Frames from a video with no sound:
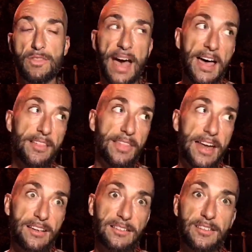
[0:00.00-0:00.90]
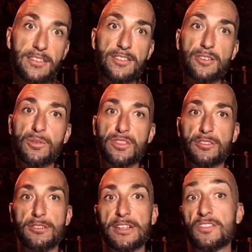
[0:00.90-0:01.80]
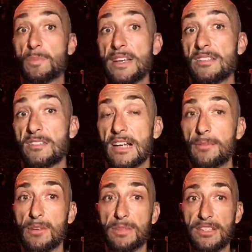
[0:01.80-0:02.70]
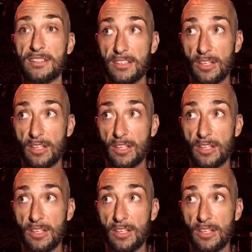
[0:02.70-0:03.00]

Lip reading: that has nothing to do with the creative spaces that I'm gonna be,